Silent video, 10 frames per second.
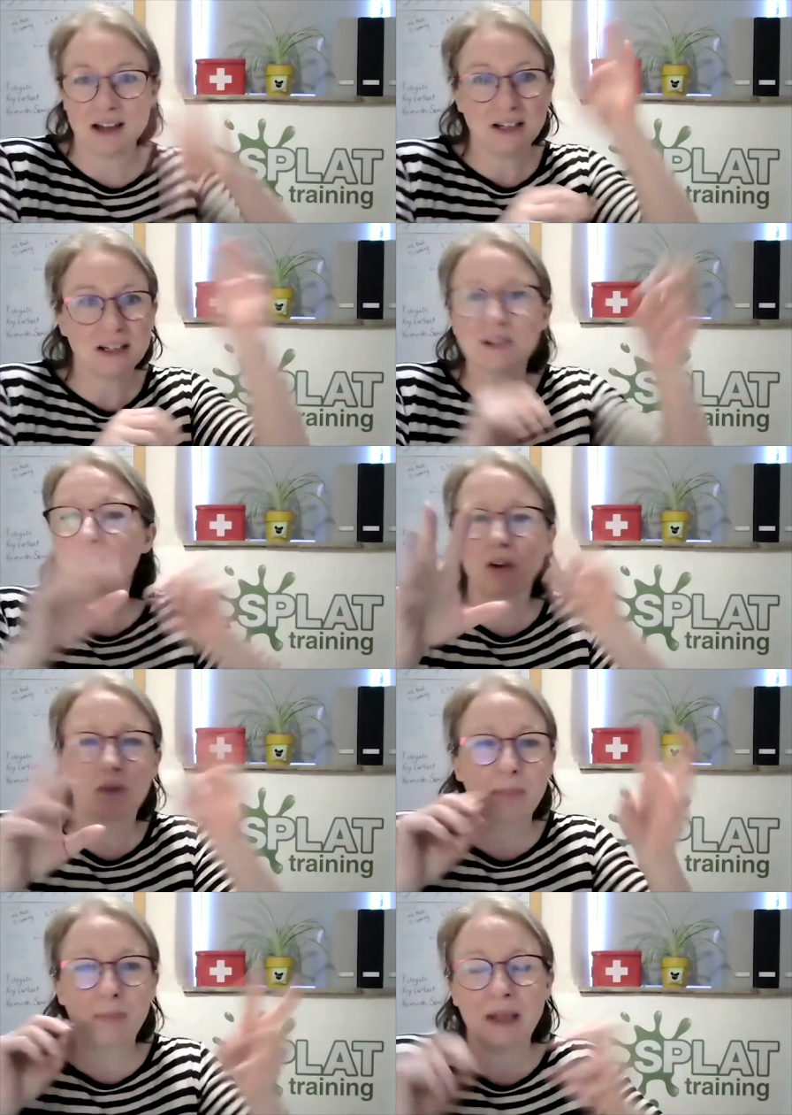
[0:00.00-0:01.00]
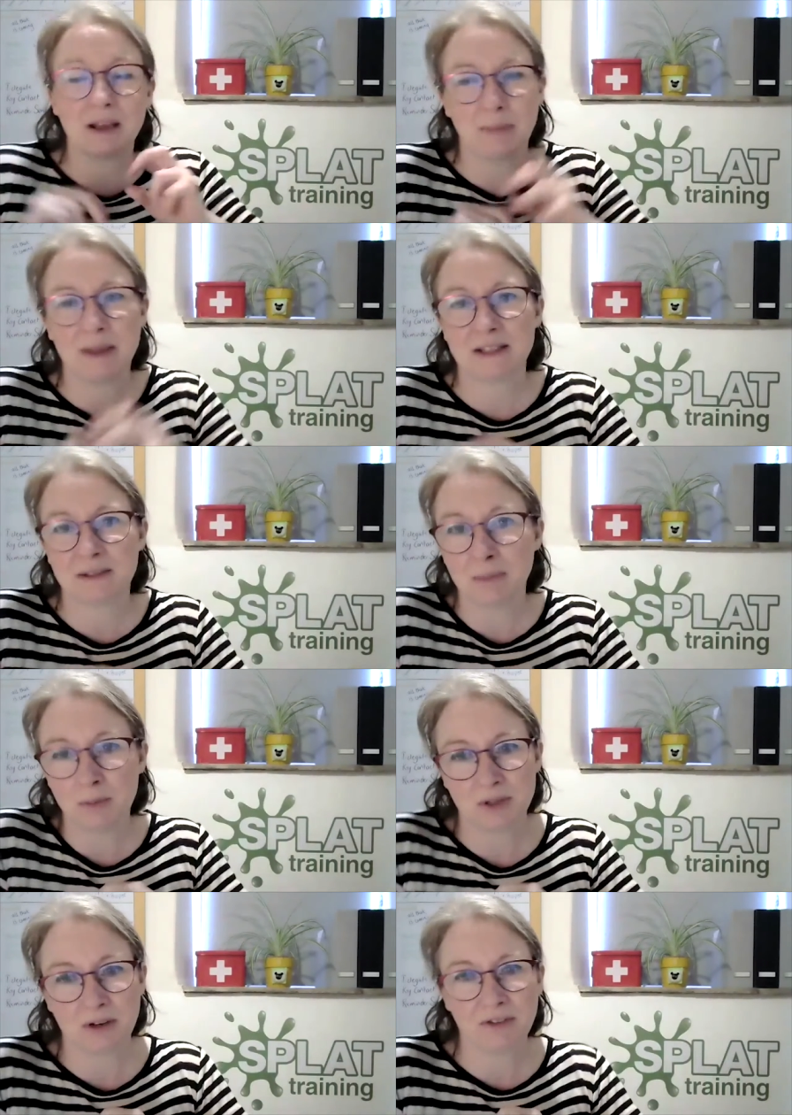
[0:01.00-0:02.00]
and you can sort of pick bits and
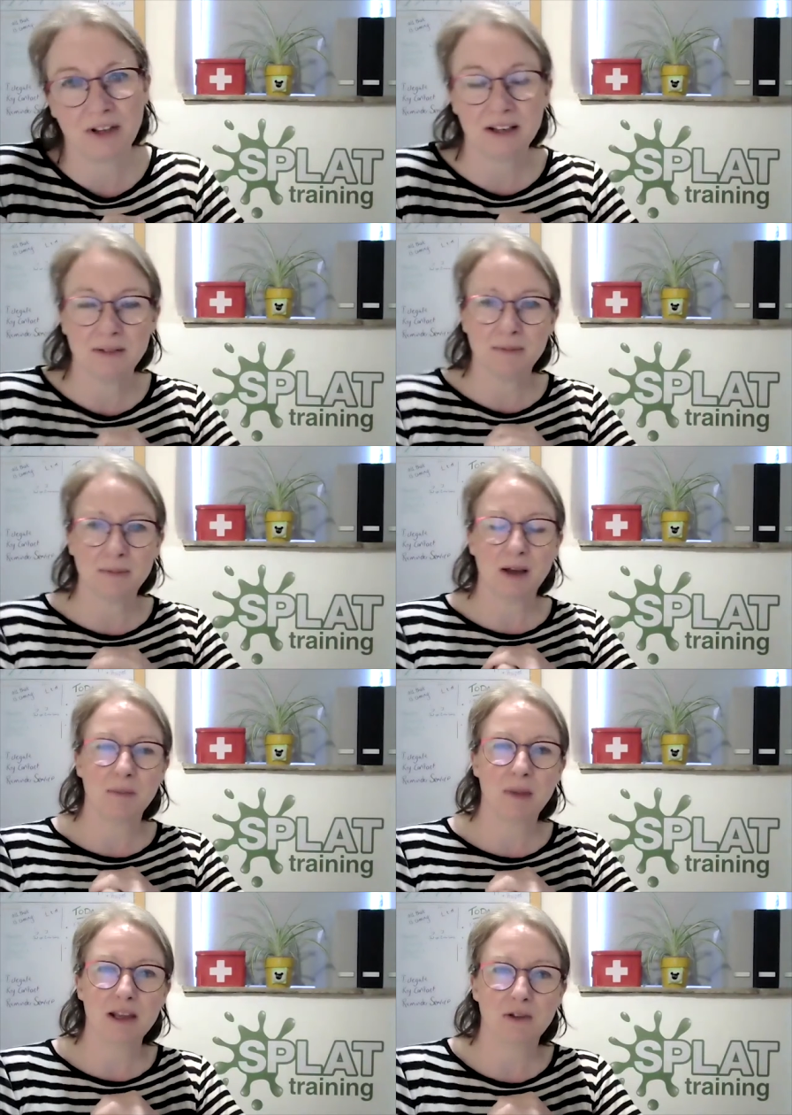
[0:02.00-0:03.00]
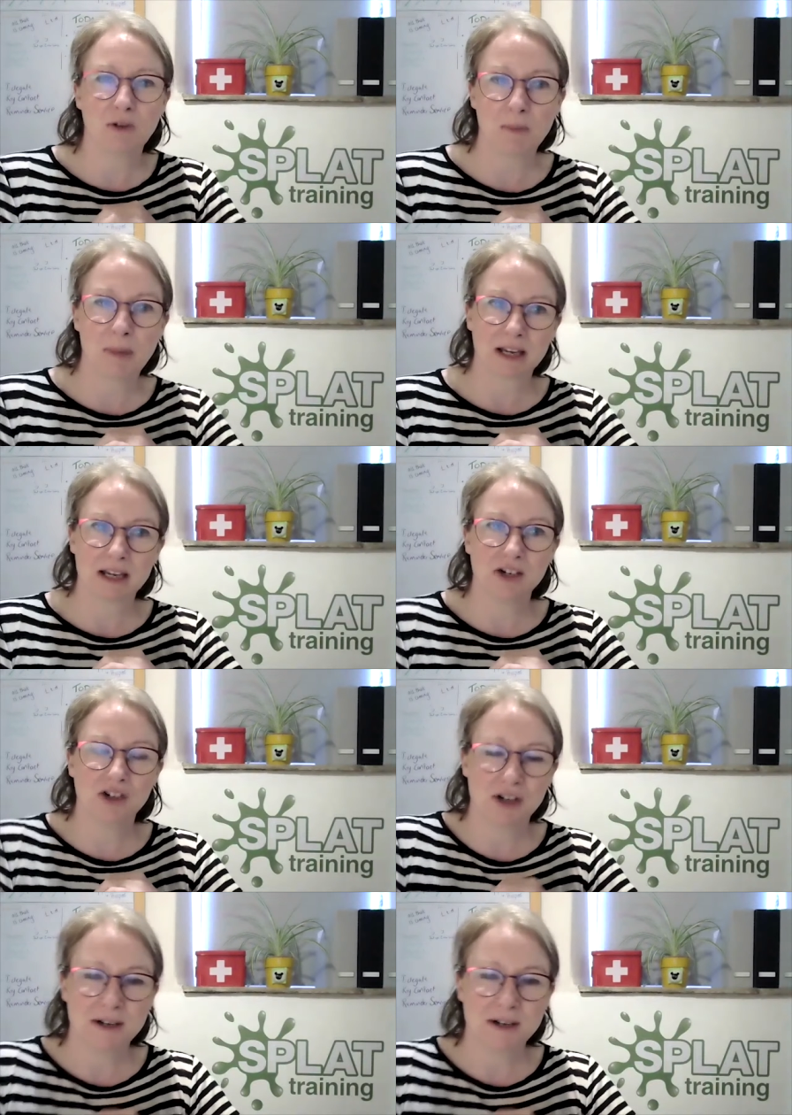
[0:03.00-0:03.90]
bobs of it and make your own package.